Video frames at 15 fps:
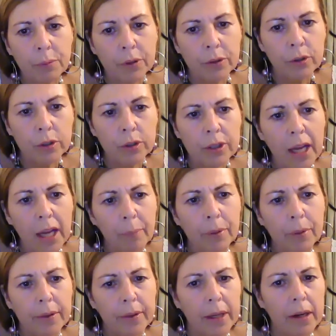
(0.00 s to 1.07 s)
what could
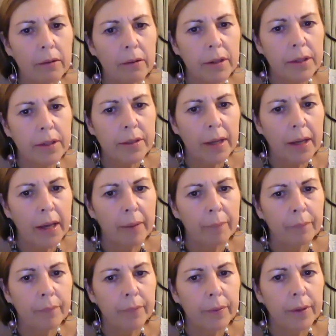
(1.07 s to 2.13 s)
happen there is
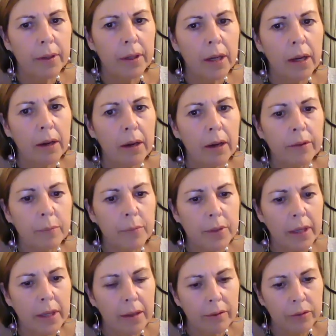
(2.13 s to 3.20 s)
um, the carer
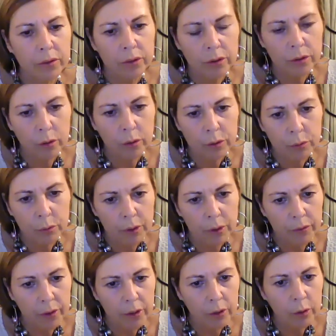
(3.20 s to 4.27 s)
themselves could go to one
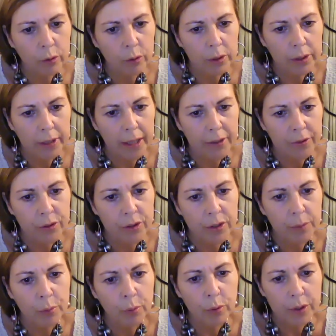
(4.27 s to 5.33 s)
of their local cancer
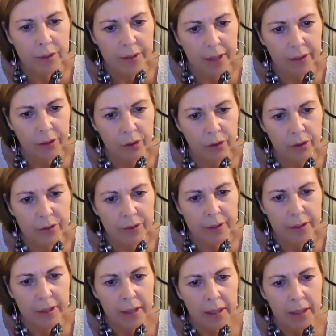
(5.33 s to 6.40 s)
support centres
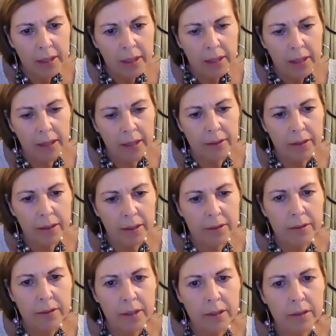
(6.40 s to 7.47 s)
and,
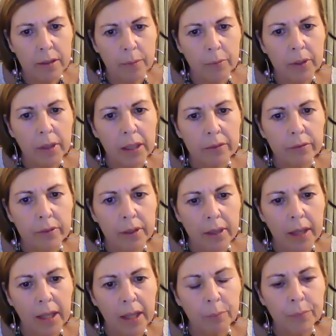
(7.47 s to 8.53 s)
and seek some kind of
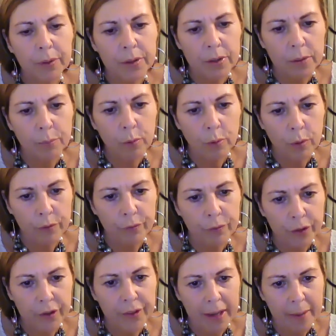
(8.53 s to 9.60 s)
help and support
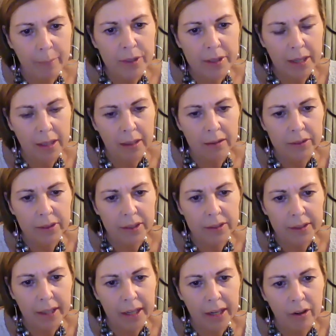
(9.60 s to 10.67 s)
for themselves
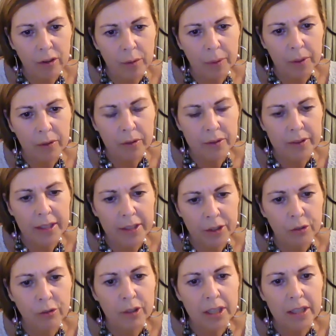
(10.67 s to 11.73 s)
as a carer because they
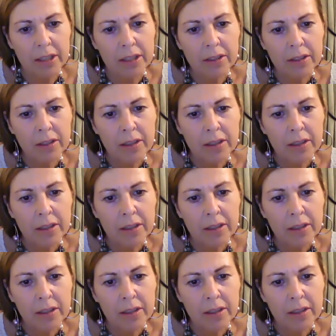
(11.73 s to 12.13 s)
do need it,